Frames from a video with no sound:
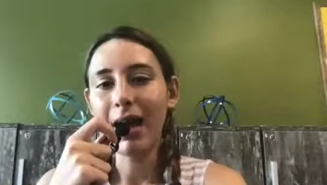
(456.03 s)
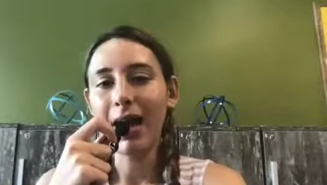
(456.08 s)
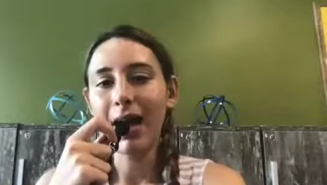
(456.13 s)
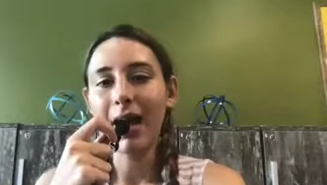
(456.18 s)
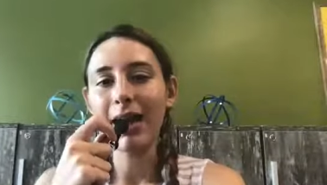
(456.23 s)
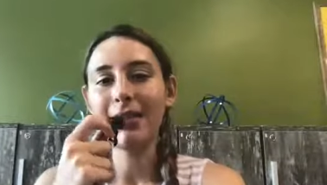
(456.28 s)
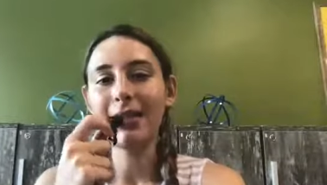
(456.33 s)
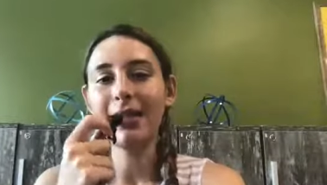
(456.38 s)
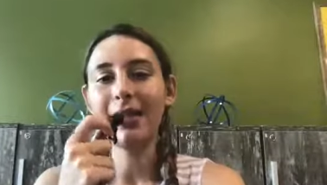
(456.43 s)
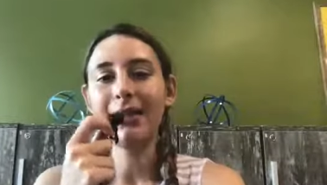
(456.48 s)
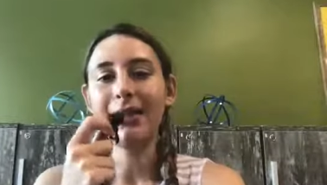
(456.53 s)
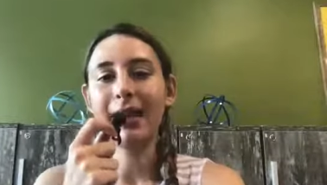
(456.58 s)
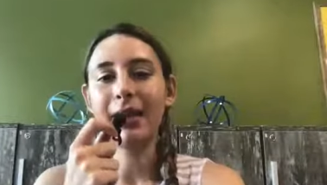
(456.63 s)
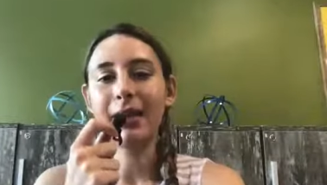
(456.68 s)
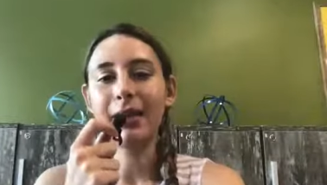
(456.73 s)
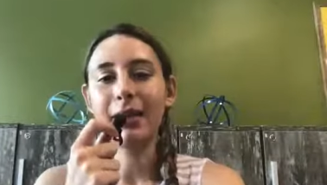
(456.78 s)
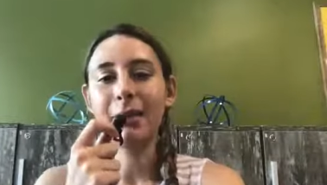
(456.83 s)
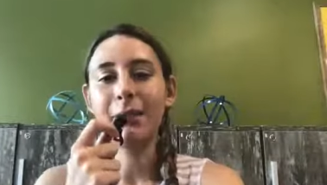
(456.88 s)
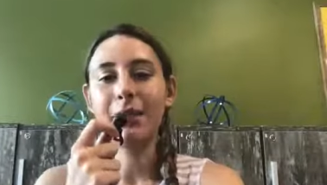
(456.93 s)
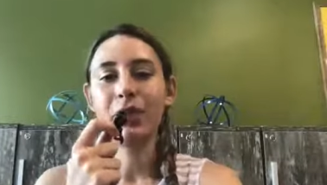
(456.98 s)
I think
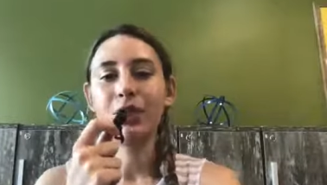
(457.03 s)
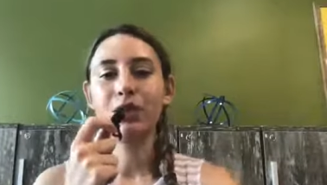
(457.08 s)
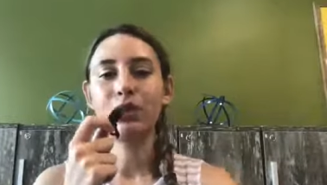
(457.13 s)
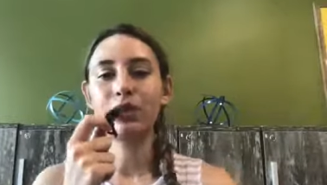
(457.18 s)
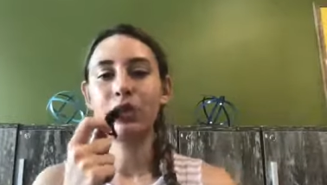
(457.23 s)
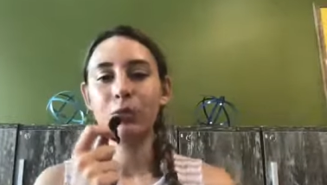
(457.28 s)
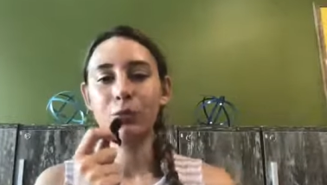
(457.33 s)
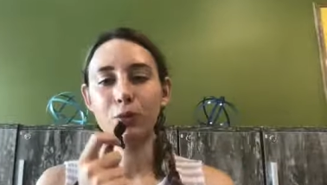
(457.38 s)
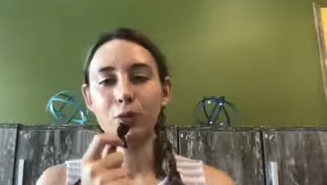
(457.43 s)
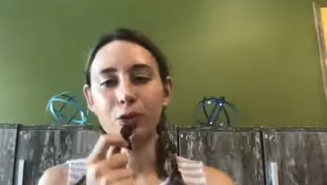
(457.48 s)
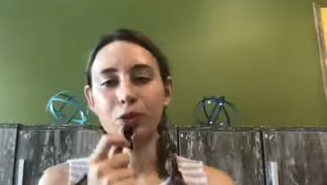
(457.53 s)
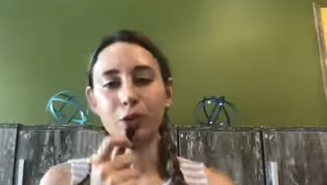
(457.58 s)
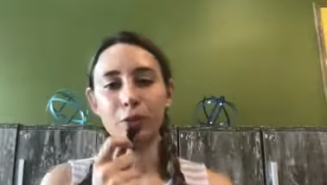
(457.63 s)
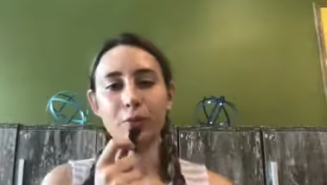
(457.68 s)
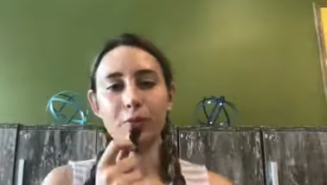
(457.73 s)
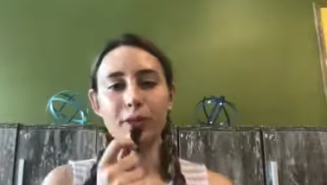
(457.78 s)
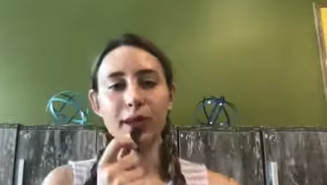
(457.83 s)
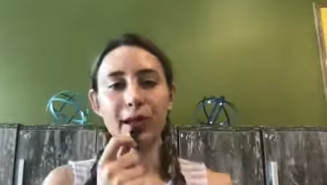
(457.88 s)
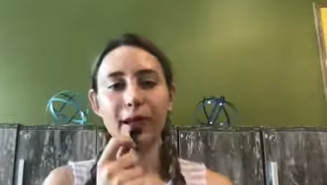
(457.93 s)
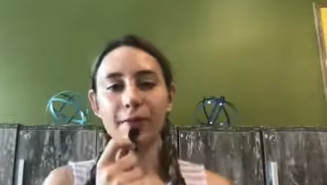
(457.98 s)
that could be super
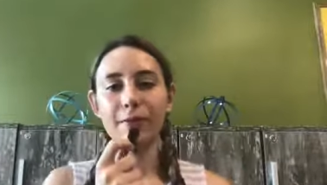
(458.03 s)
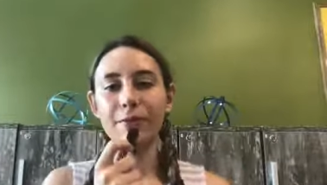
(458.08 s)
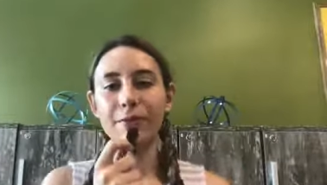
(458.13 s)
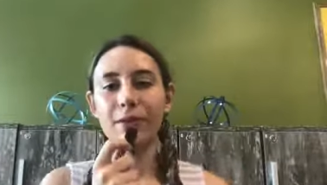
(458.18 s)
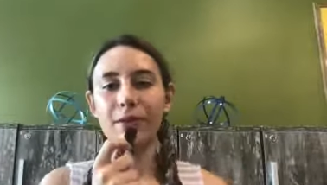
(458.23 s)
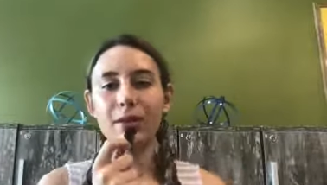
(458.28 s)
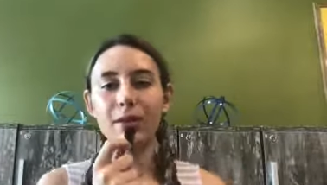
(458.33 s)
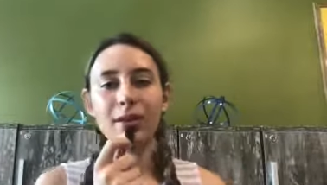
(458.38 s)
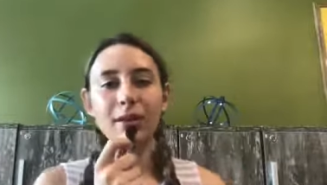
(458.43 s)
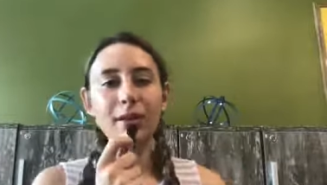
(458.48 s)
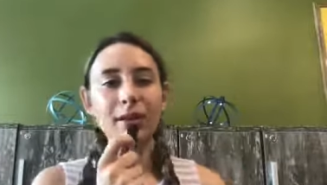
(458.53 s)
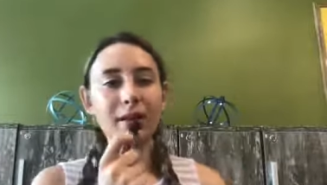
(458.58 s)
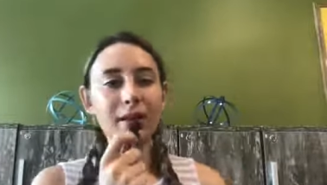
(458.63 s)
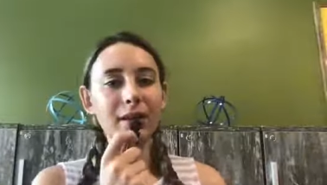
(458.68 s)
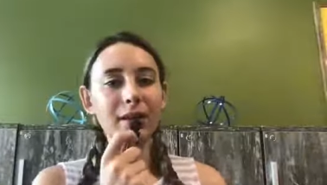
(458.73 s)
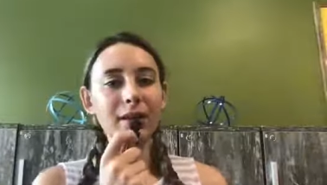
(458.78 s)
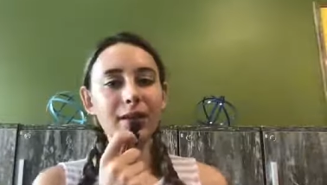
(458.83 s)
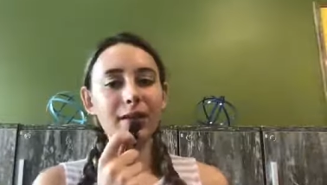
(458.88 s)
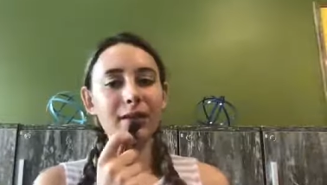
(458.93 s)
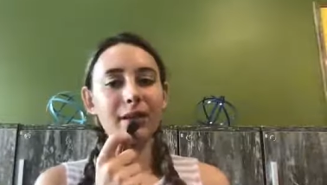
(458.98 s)
super helpful
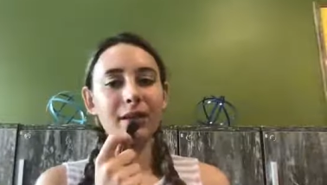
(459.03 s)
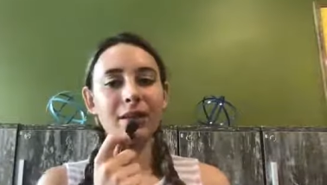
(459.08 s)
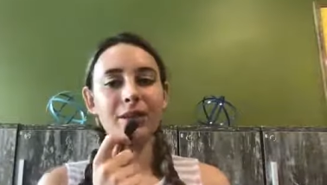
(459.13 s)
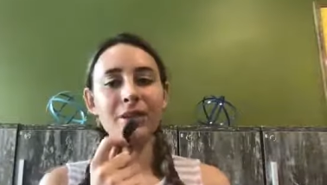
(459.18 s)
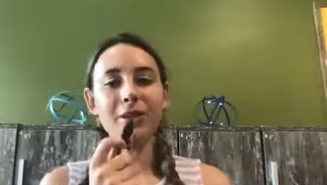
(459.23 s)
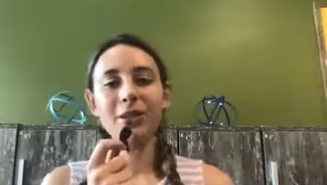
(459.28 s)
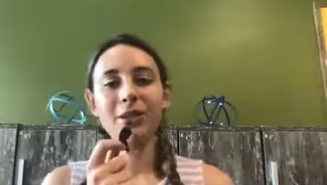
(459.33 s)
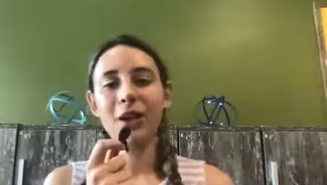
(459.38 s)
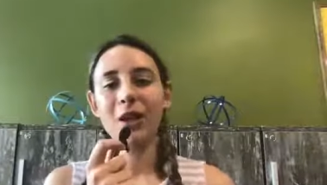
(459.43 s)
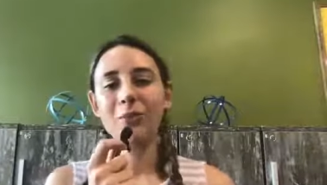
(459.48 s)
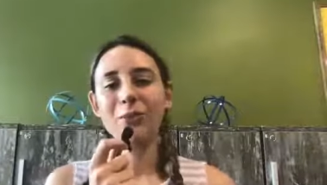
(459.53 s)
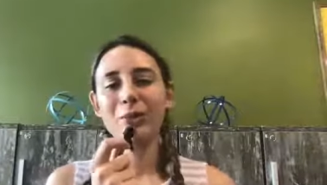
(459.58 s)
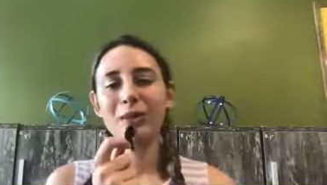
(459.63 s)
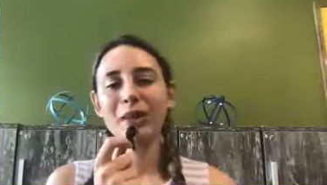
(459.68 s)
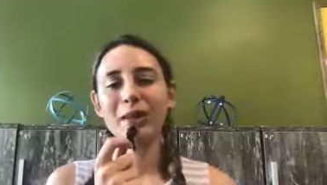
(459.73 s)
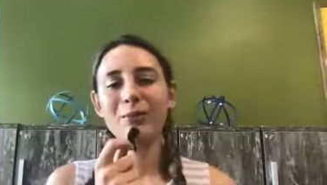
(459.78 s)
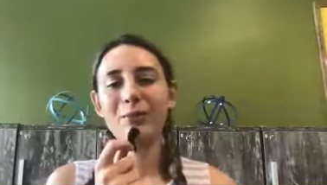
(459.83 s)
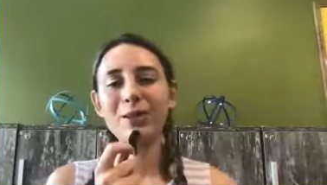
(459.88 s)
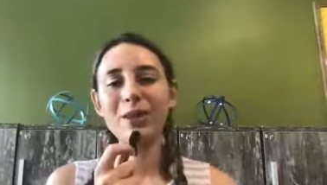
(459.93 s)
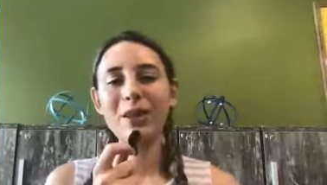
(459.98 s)
because you're not
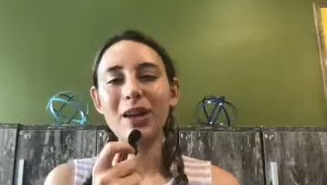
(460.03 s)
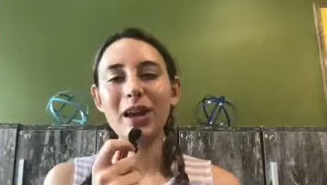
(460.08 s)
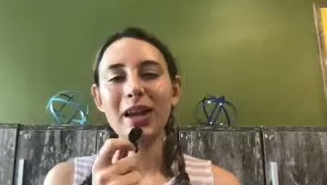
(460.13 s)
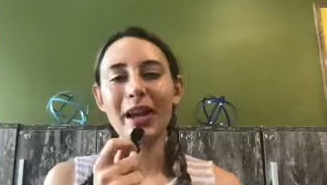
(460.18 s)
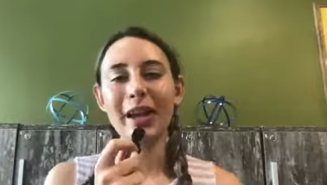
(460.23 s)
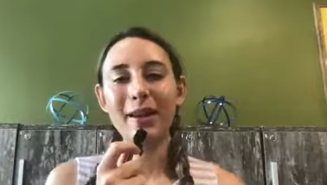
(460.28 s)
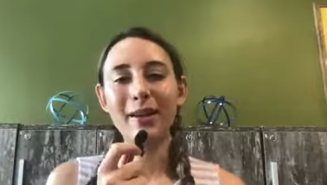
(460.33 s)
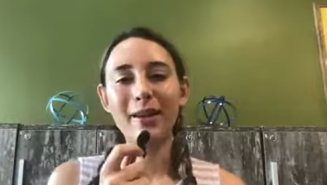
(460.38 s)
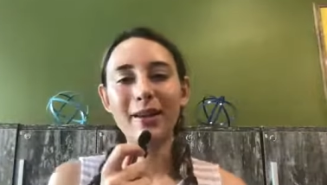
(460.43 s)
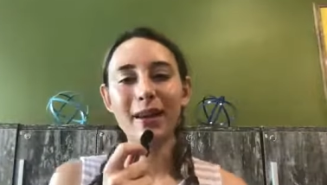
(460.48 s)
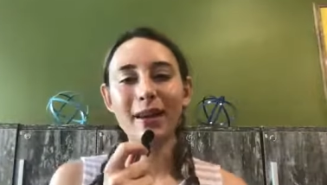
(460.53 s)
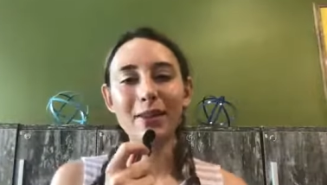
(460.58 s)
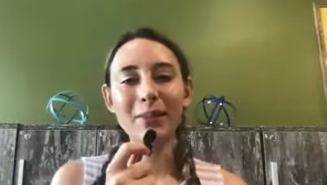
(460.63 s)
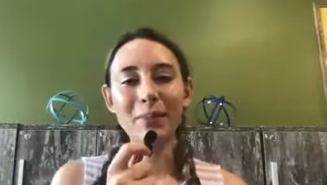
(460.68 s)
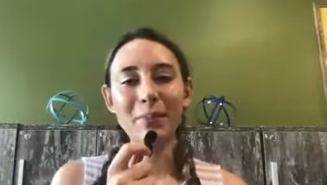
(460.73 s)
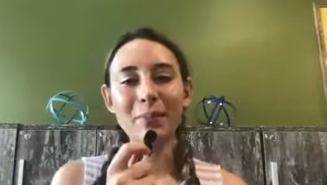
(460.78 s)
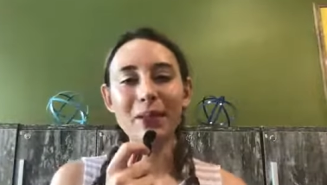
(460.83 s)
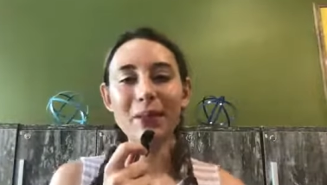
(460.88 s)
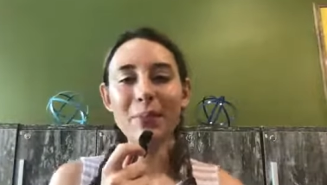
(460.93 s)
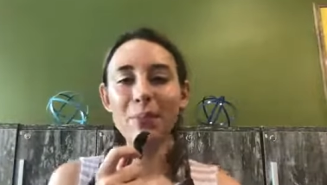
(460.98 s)
really relying on
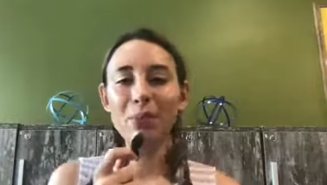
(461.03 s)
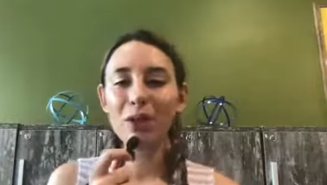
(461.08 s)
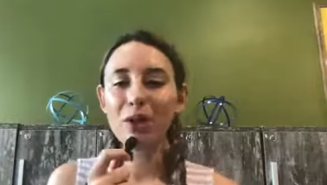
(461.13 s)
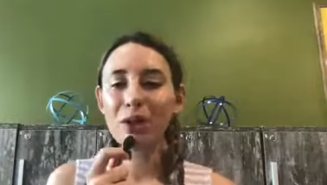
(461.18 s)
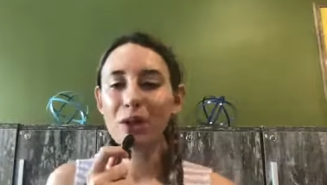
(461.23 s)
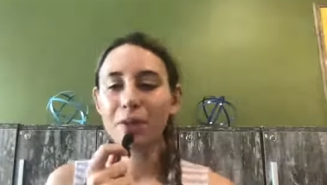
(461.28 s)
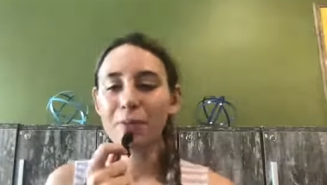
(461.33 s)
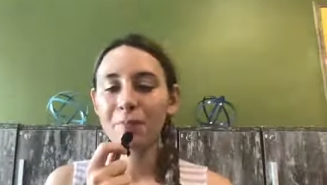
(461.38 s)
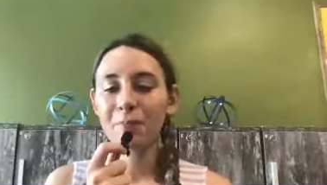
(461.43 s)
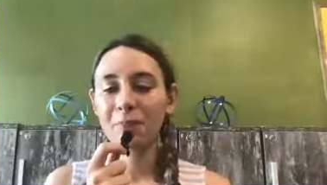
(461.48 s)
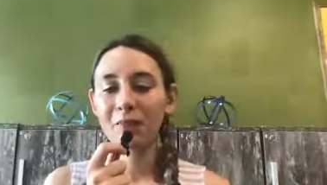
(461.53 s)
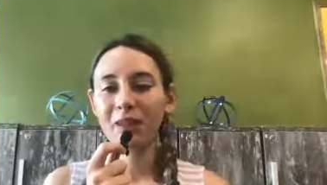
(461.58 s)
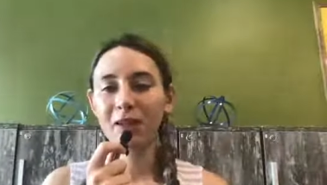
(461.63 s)
other people.